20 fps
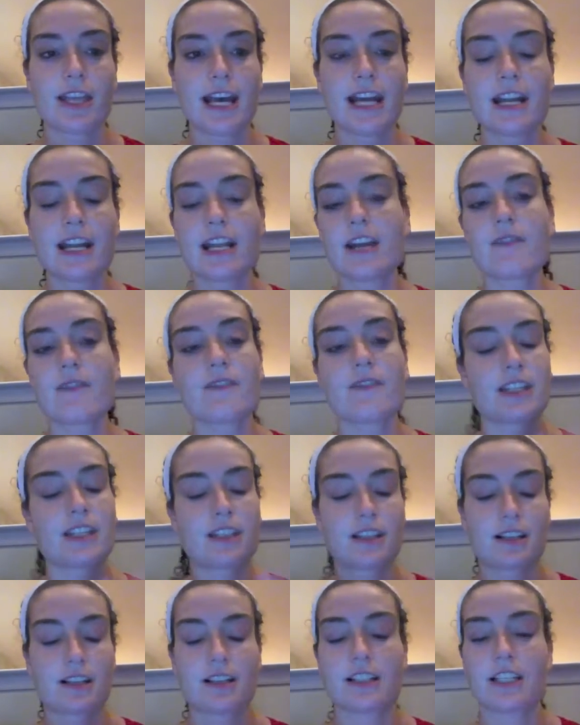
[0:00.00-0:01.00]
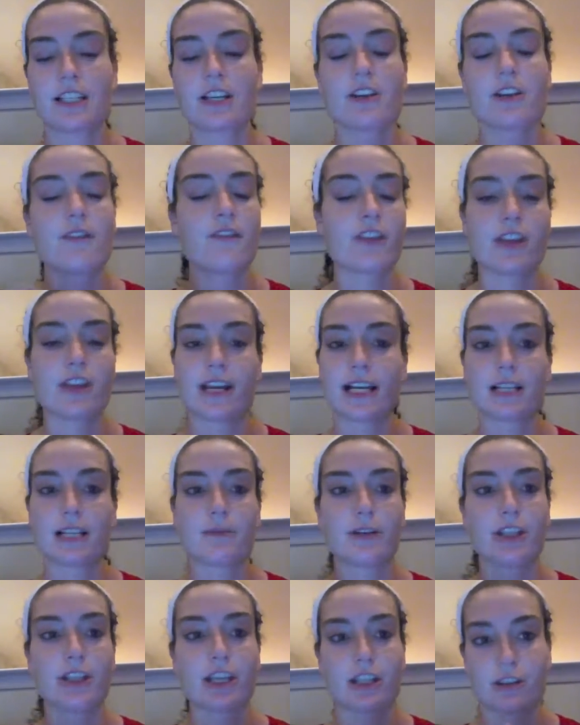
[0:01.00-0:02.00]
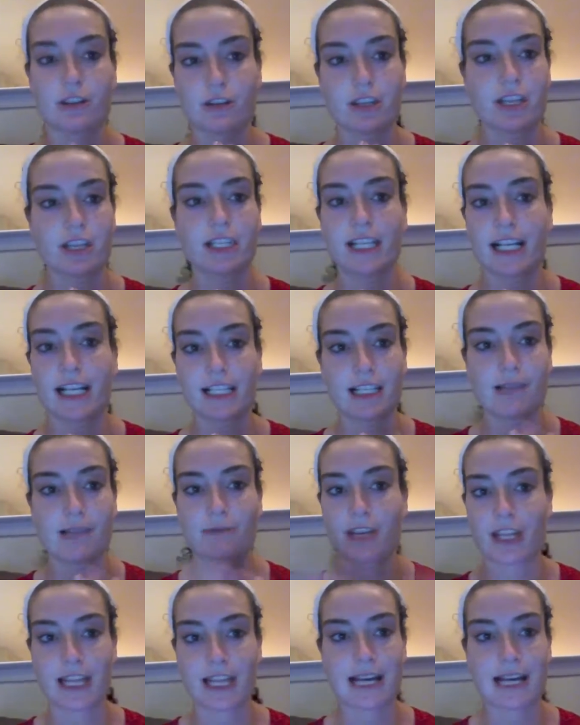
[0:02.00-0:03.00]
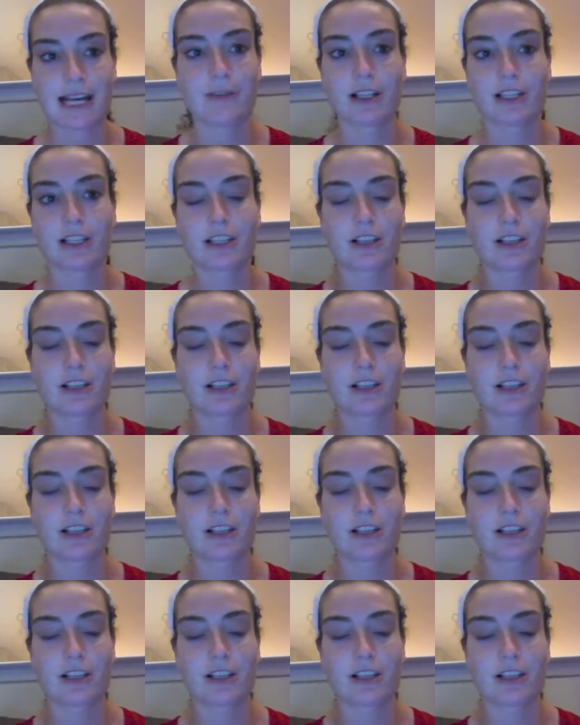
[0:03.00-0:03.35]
And then if it's continued for the next month, I'll do the exact same thing that month.